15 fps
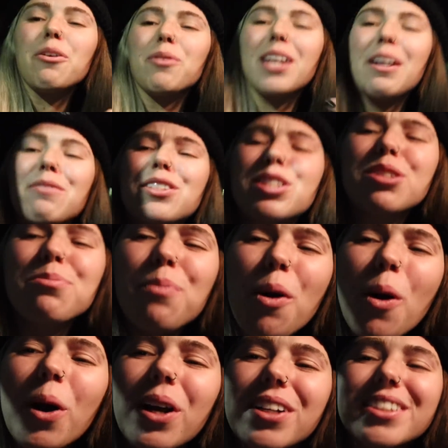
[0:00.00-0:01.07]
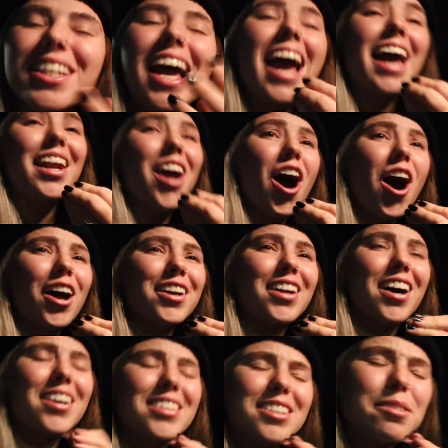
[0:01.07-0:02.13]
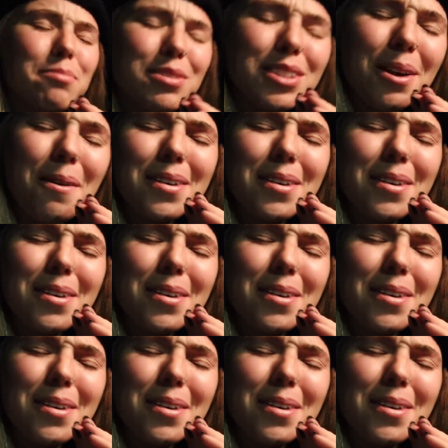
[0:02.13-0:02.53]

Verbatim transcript: then we can have s'mores and hot dogs. I'm so